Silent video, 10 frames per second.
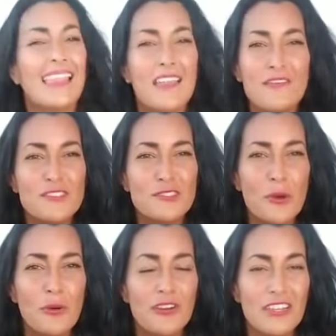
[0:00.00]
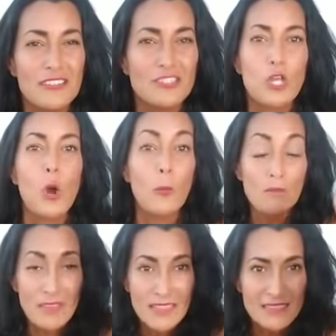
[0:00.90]
Life is so good. So,
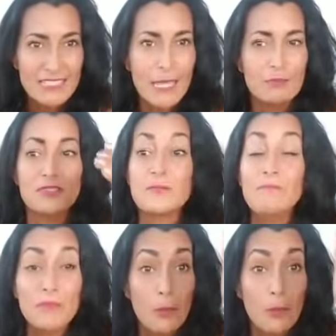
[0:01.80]
tips.